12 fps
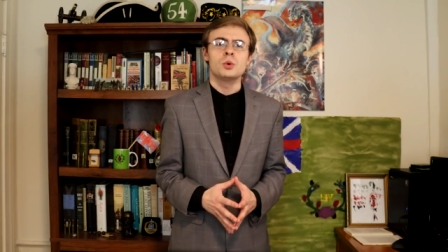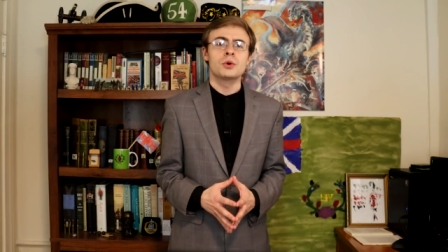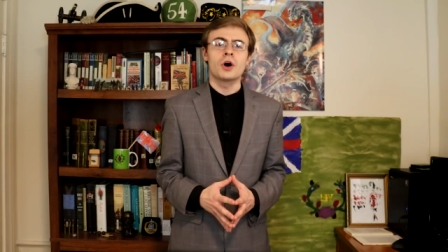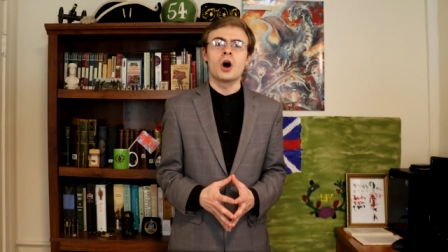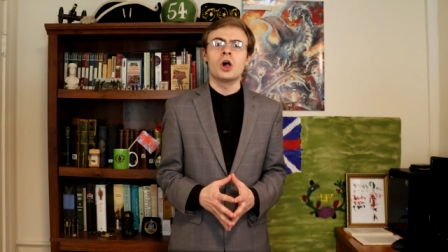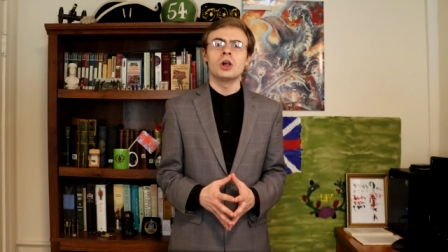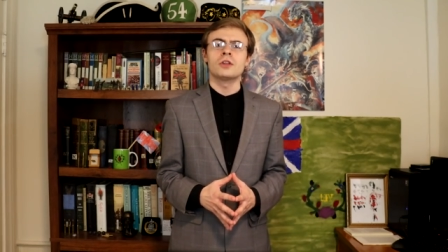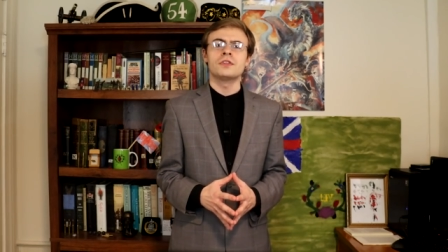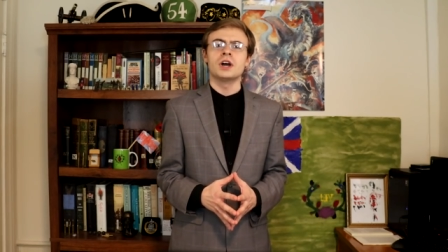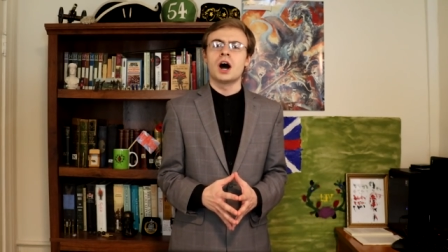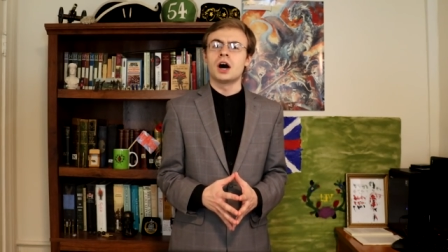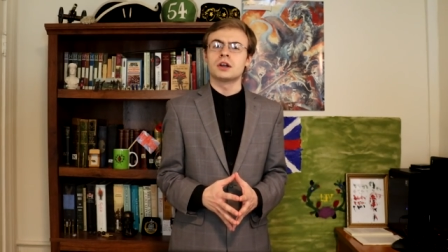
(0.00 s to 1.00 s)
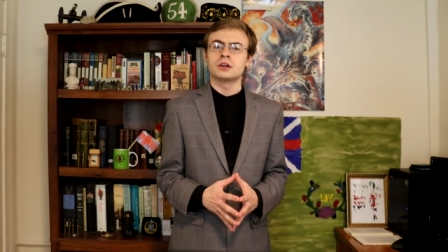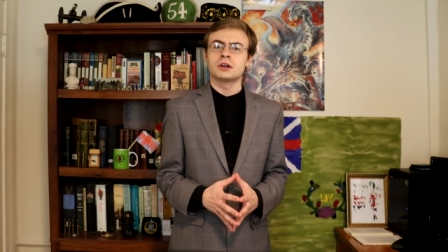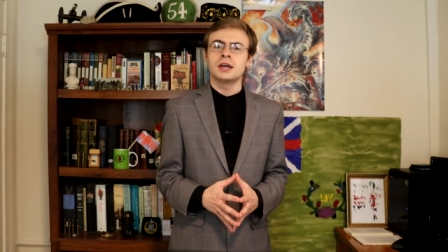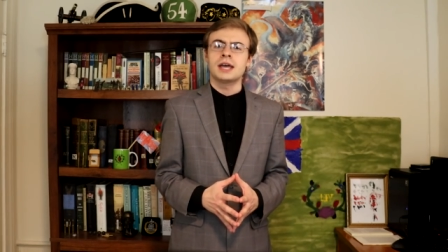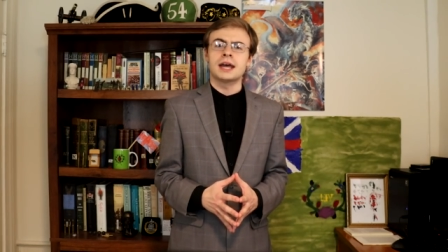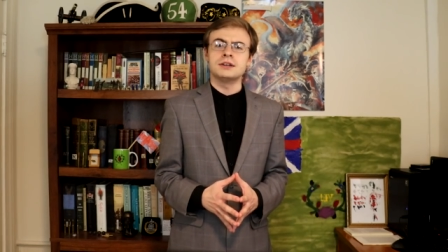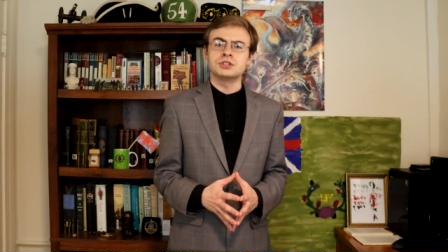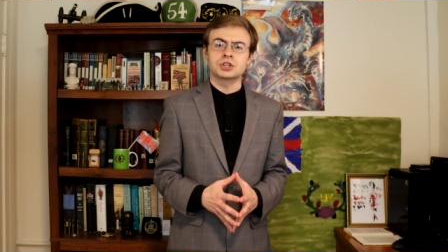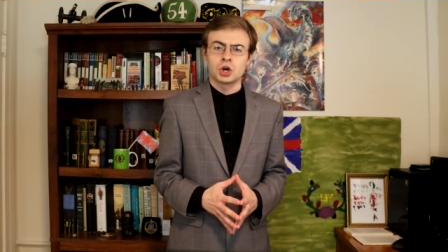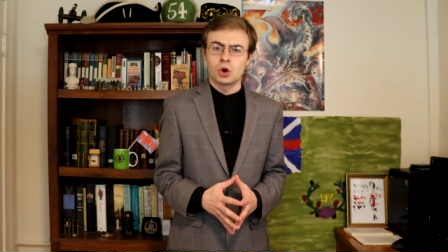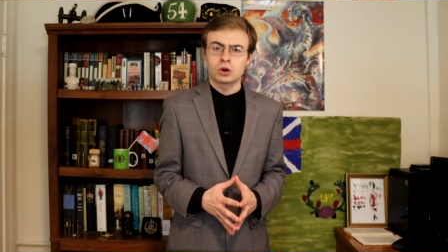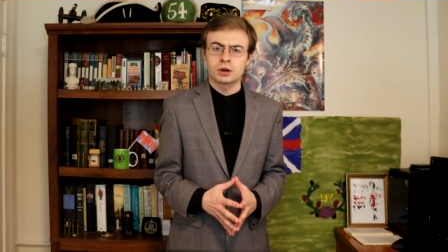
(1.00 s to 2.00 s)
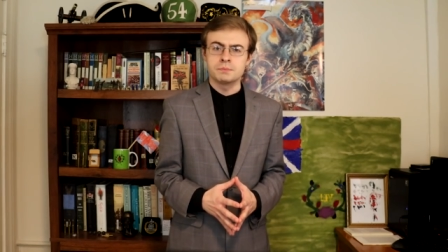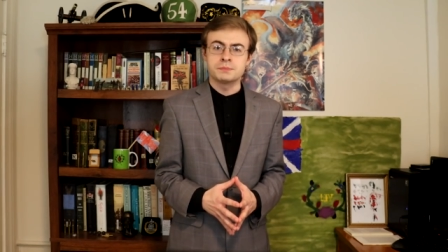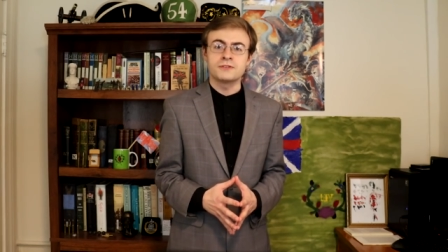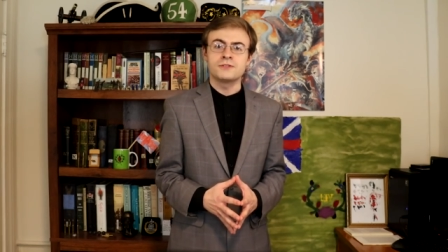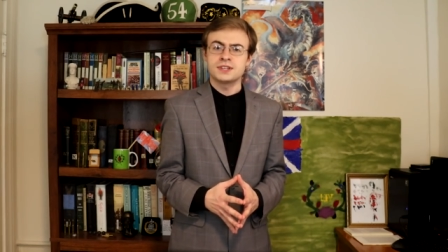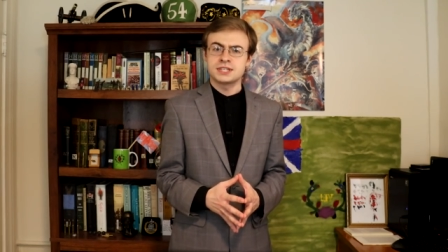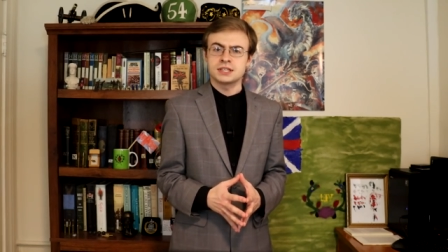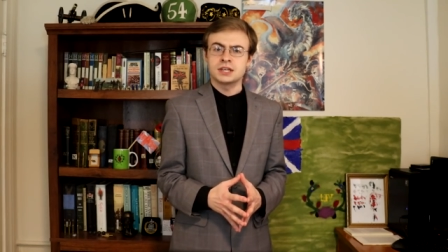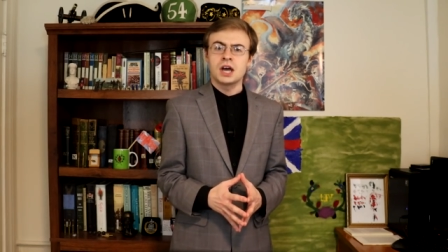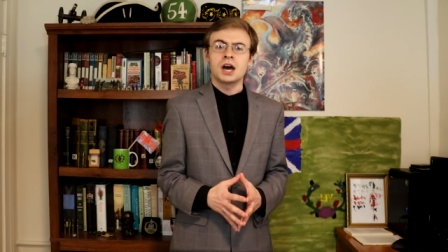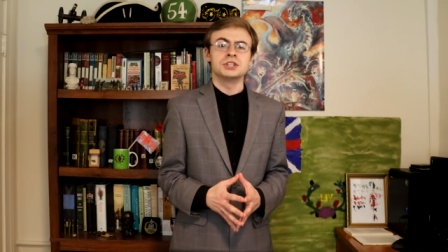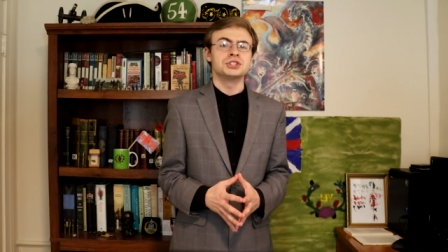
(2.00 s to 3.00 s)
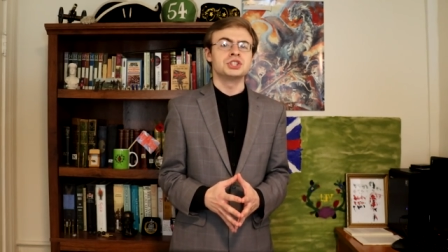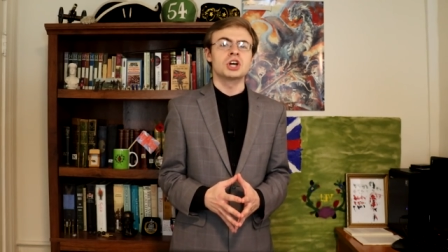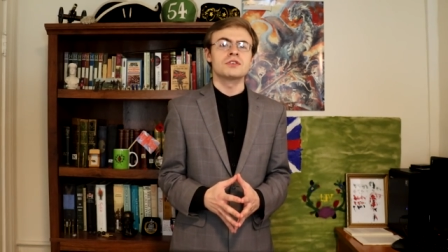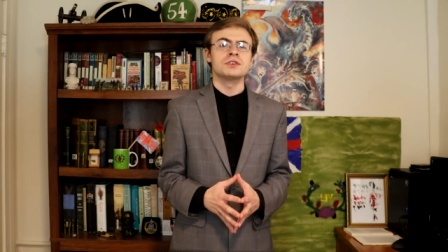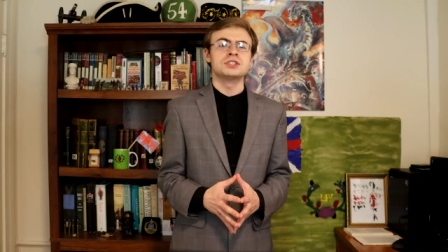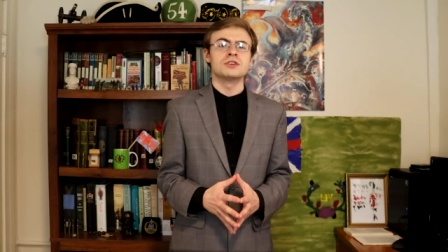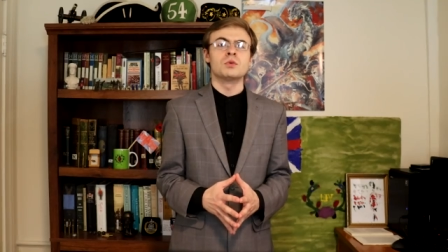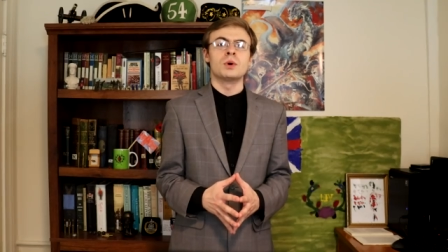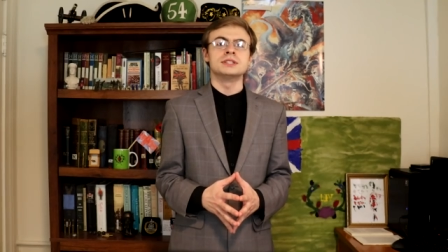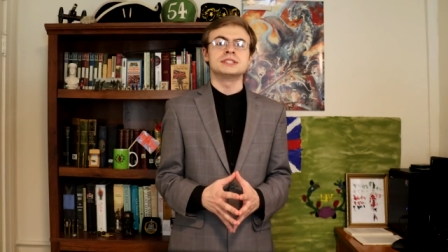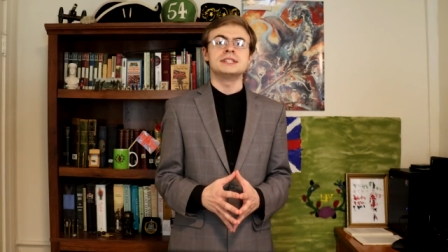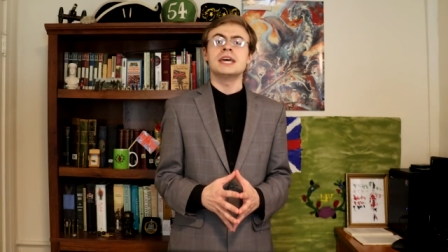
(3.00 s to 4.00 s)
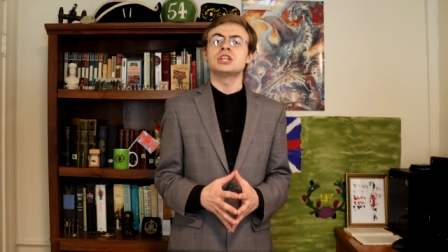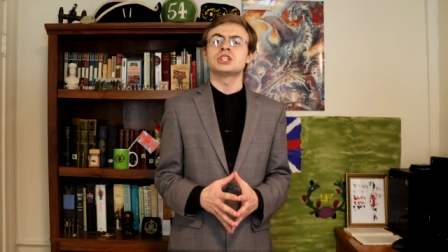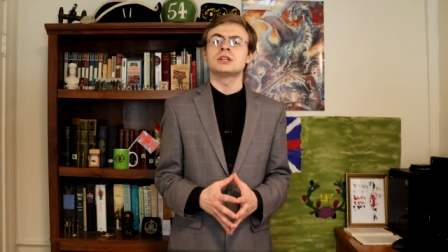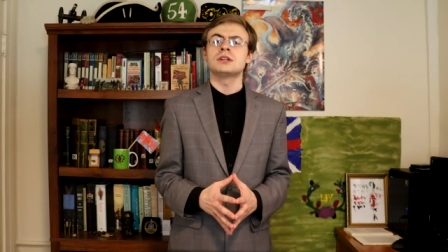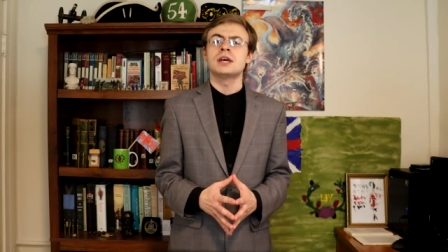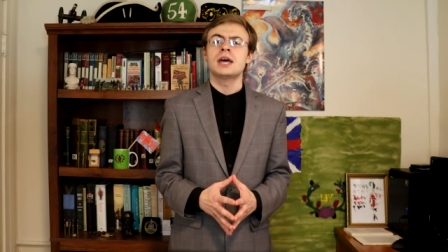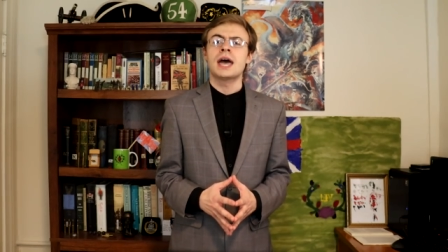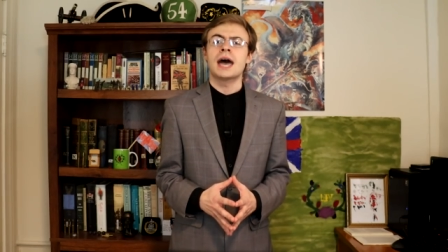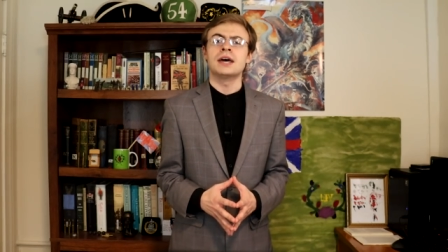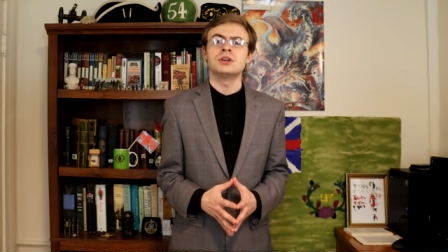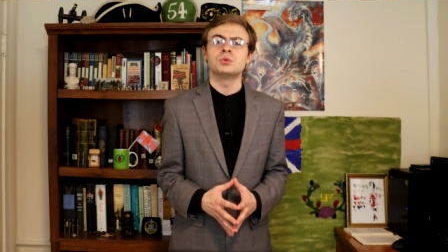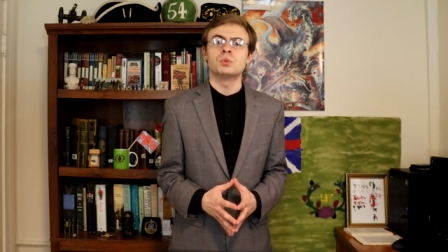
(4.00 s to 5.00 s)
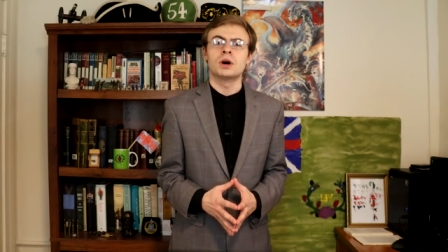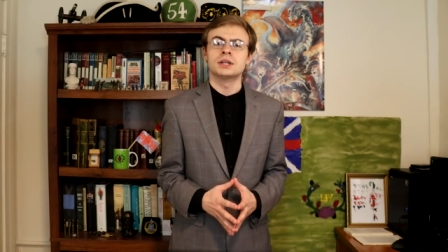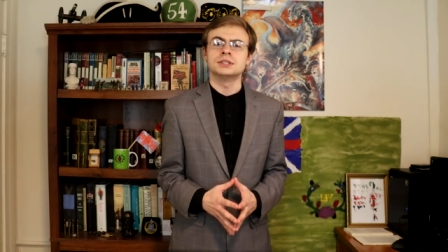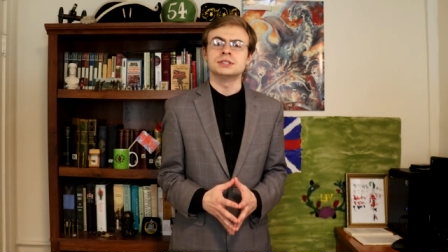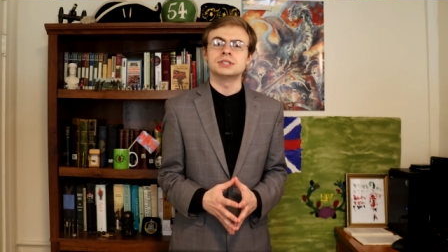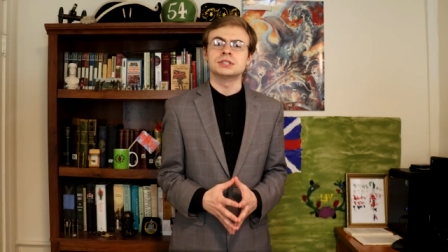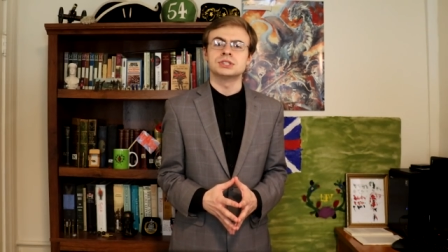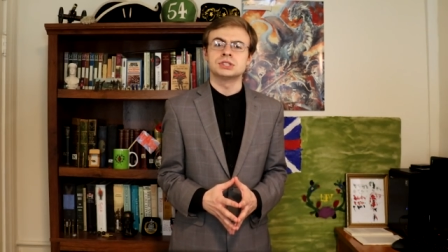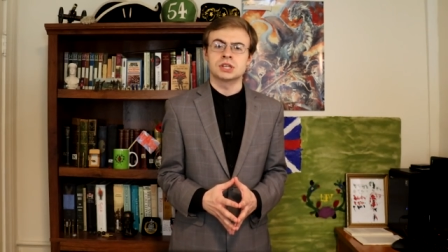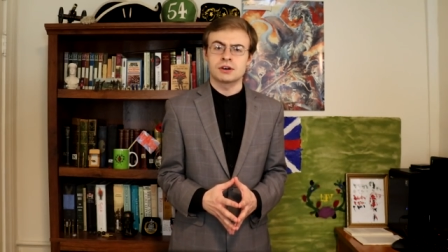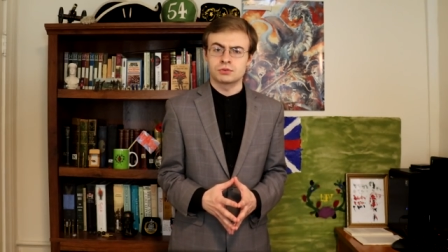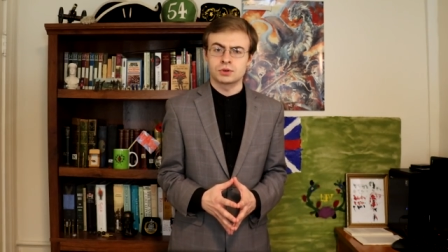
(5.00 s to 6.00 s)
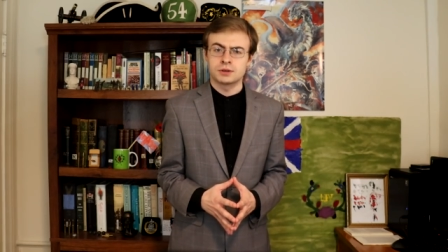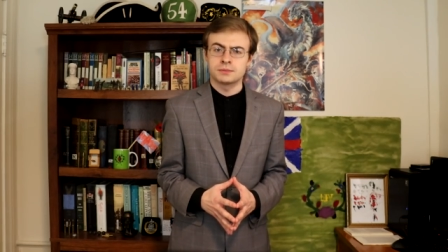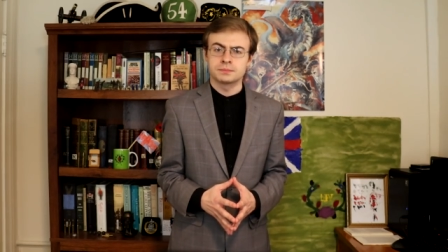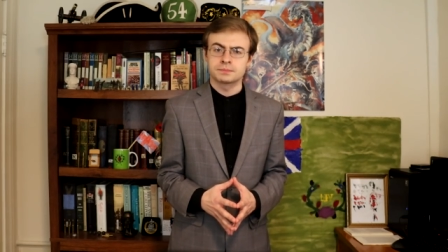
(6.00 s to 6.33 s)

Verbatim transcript: with all the honor and decorum befitting a servant of one's nation and one's sovereign.